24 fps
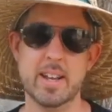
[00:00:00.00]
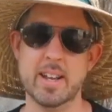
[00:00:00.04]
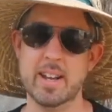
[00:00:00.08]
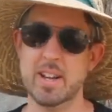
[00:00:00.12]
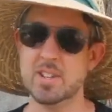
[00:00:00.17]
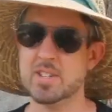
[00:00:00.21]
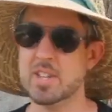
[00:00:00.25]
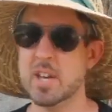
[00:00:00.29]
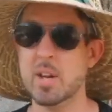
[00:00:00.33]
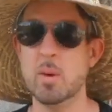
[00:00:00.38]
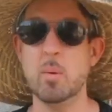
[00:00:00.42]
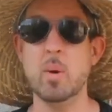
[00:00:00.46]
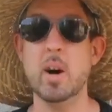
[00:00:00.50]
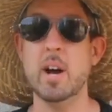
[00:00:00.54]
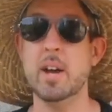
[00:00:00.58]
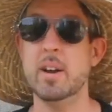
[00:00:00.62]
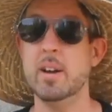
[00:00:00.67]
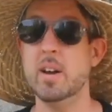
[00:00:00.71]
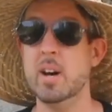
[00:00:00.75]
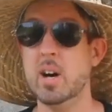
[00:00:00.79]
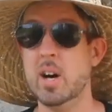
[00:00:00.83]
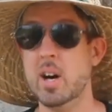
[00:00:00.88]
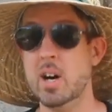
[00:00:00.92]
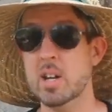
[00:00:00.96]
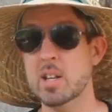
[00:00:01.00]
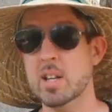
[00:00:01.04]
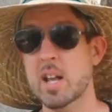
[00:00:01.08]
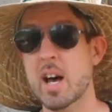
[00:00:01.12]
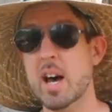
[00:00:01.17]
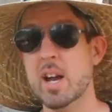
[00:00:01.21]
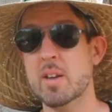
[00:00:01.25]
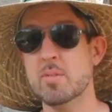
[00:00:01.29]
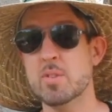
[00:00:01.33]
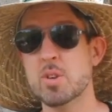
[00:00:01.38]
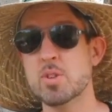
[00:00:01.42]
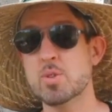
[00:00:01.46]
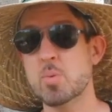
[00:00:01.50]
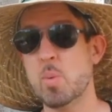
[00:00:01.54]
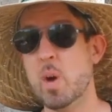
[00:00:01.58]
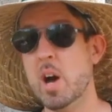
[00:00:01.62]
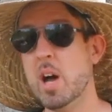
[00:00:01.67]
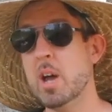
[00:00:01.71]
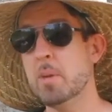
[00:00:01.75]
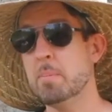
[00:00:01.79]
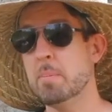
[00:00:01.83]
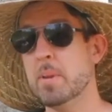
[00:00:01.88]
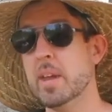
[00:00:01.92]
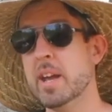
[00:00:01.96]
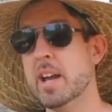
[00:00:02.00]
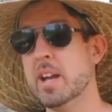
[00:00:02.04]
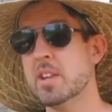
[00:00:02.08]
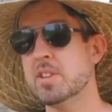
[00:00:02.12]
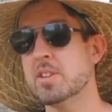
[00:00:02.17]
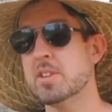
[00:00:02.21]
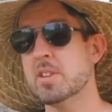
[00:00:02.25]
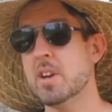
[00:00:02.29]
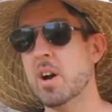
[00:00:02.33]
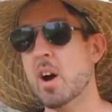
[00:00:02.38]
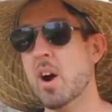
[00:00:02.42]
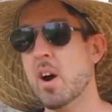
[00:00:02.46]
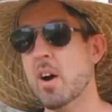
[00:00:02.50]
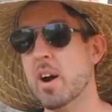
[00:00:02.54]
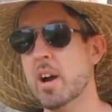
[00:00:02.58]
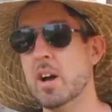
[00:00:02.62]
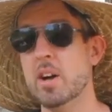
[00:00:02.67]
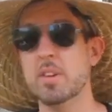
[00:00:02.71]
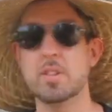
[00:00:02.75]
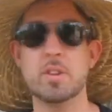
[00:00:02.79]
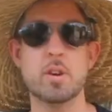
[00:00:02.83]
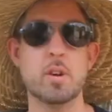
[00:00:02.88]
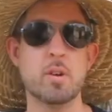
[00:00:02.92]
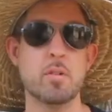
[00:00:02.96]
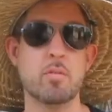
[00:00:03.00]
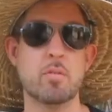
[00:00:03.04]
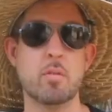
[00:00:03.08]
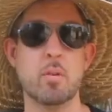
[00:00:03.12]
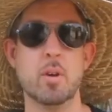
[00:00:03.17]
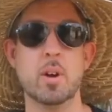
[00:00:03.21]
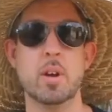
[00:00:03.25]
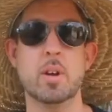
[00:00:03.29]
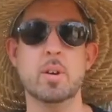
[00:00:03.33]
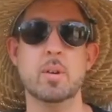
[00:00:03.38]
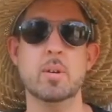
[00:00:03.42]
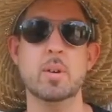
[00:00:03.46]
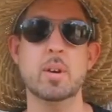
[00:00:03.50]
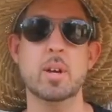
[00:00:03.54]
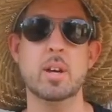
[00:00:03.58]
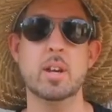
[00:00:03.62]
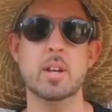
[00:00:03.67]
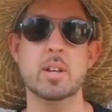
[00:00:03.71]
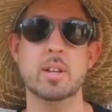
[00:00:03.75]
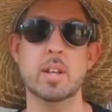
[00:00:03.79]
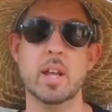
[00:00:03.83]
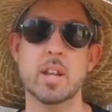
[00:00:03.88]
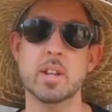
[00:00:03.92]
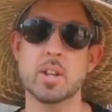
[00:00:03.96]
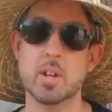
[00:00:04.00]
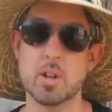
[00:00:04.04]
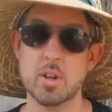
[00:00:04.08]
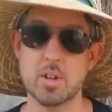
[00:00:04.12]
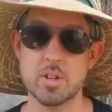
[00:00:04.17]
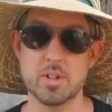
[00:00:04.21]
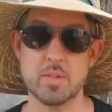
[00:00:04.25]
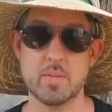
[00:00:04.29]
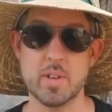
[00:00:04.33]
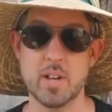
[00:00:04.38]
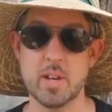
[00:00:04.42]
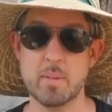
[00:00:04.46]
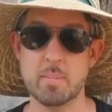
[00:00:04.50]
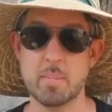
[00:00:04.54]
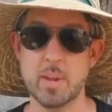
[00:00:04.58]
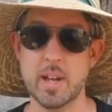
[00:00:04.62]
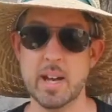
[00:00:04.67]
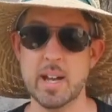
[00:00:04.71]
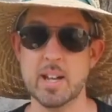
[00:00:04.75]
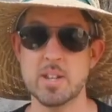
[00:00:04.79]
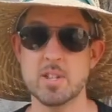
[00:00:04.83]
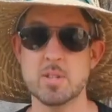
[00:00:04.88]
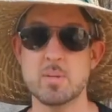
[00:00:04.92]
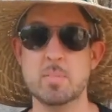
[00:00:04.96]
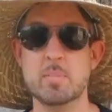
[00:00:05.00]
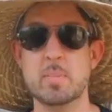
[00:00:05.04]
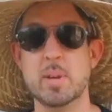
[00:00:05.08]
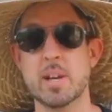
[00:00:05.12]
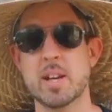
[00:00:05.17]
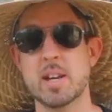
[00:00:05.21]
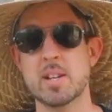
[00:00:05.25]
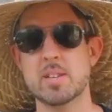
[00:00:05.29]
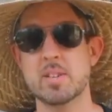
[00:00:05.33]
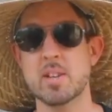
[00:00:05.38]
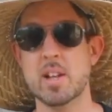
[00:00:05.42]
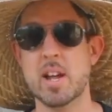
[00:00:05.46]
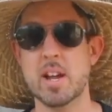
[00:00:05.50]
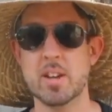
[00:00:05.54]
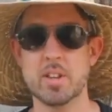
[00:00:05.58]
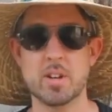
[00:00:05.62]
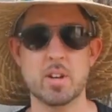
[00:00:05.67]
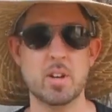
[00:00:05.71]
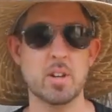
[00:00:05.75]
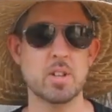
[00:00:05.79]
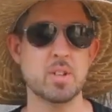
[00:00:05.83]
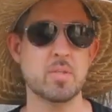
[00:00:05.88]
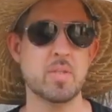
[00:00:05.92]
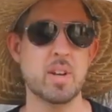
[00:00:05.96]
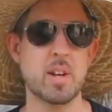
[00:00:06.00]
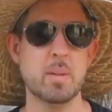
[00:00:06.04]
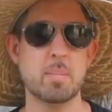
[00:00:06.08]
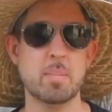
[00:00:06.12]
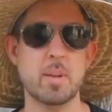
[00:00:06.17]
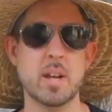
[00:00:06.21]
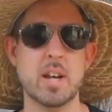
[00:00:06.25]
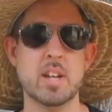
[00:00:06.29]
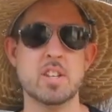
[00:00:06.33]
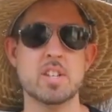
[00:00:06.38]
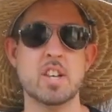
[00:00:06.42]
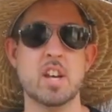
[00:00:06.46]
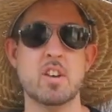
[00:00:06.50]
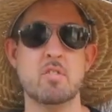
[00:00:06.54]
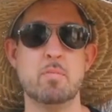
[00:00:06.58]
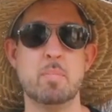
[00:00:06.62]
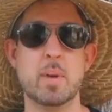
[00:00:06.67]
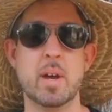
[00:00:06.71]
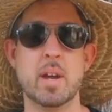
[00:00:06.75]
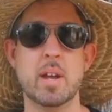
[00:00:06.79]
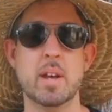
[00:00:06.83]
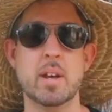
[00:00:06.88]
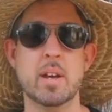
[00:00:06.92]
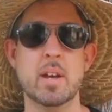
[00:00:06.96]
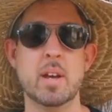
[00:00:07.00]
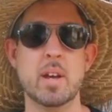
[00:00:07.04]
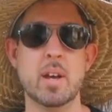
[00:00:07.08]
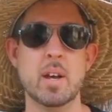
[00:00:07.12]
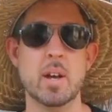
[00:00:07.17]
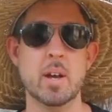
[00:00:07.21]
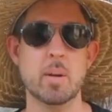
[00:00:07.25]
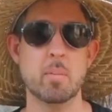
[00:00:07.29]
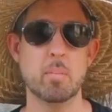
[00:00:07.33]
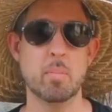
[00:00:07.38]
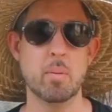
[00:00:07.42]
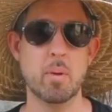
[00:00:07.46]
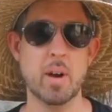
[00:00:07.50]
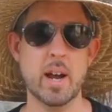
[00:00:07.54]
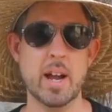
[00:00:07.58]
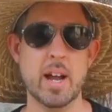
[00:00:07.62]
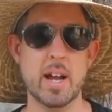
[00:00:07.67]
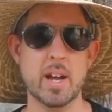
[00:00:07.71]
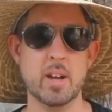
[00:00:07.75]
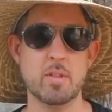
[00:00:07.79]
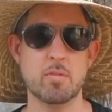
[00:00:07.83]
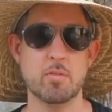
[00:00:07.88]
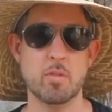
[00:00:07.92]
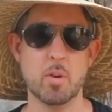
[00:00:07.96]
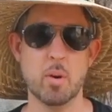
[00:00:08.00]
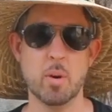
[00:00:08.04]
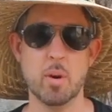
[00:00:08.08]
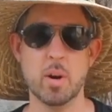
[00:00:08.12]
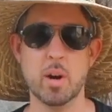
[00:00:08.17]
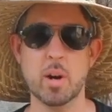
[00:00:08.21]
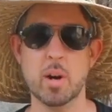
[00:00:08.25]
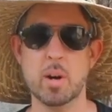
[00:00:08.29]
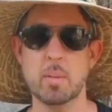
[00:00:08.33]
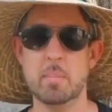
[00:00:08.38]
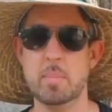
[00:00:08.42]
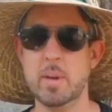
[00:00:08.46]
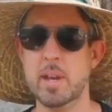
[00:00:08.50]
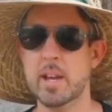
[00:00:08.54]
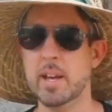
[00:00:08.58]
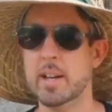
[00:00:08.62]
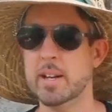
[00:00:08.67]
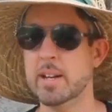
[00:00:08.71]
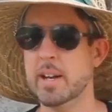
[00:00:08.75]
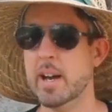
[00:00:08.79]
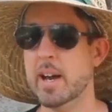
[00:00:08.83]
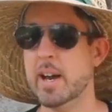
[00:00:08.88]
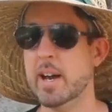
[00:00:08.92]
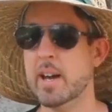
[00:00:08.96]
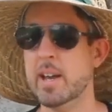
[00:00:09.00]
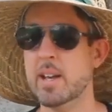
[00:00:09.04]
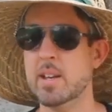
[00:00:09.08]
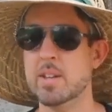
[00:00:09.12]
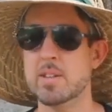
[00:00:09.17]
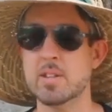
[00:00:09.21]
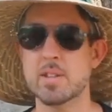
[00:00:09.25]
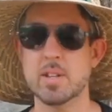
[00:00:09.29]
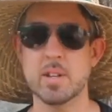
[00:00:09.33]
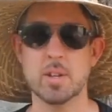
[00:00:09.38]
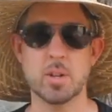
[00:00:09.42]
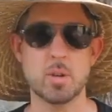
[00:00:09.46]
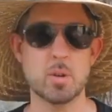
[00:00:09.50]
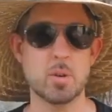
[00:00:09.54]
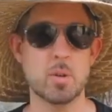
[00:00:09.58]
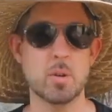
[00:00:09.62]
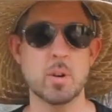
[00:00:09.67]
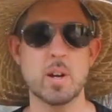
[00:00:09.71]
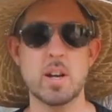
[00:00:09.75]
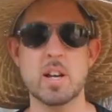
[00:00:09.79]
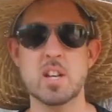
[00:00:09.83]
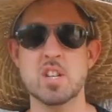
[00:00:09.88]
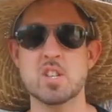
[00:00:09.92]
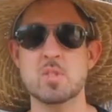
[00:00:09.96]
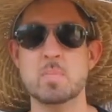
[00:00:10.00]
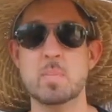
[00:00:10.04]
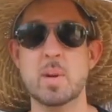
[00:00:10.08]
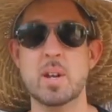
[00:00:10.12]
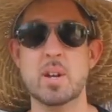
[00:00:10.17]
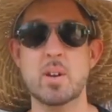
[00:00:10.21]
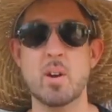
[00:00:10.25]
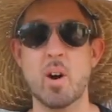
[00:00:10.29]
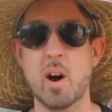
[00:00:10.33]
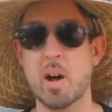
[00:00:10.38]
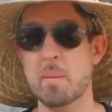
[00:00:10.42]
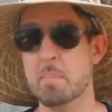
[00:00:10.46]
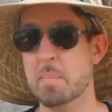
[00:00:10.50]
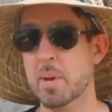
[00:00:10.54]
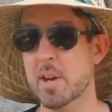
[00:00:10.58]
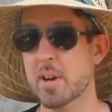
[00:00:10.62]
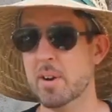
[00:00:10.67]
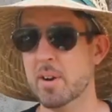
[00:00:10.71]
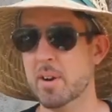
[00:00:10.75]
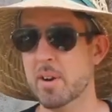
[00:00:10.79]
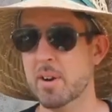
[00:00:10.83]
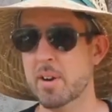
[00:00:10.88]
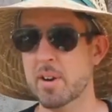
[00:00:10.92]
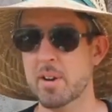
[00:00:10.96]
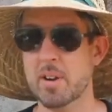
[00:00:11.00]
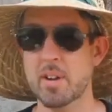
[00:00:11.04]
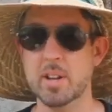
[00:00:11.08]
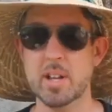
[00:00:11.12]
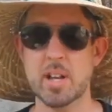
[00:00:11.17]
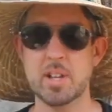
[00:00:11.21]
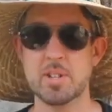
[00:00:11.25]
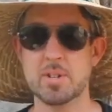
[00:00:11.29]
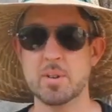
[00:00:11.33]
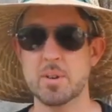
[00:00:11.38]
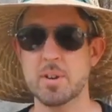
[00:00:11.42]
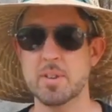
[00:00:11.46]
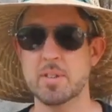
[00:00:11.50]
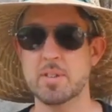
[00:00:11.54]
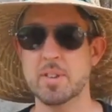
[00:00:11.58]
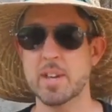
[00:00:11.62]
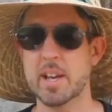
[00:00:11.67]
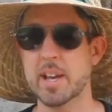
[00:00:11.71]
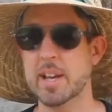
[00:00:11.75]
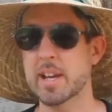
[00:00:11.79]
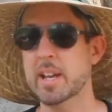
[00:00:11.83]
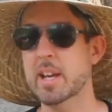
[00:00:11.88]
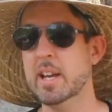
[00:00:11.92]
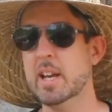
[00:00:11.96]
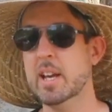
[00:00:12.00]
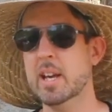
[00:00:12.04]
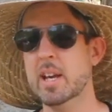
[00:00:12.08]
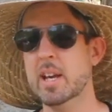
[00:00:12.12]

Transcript: And I'll tell you what, a lot of those wild plants are healthier for you than the cultivated plants, because a lot of the cultivated plants have been bred for being nice and crisp and not bitter and all that sort of thing.